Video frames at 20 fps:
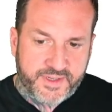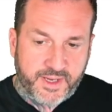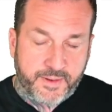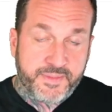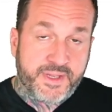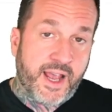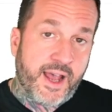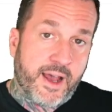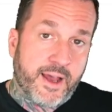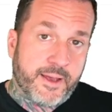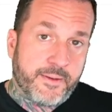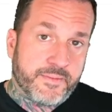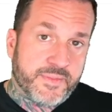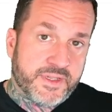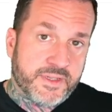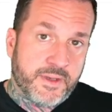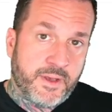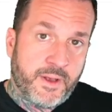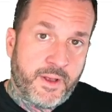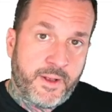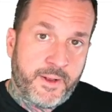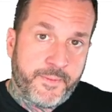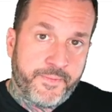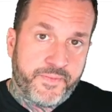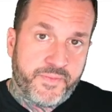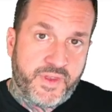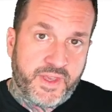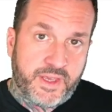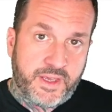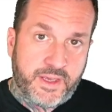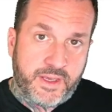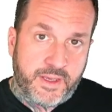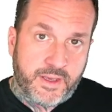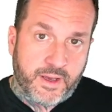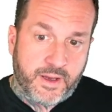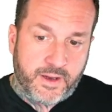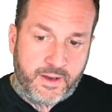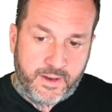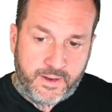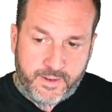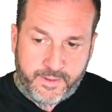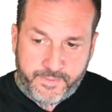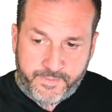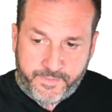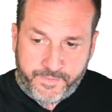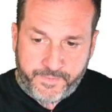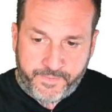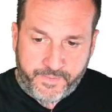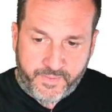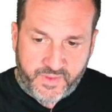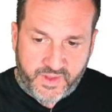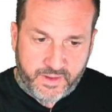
sometimes the um,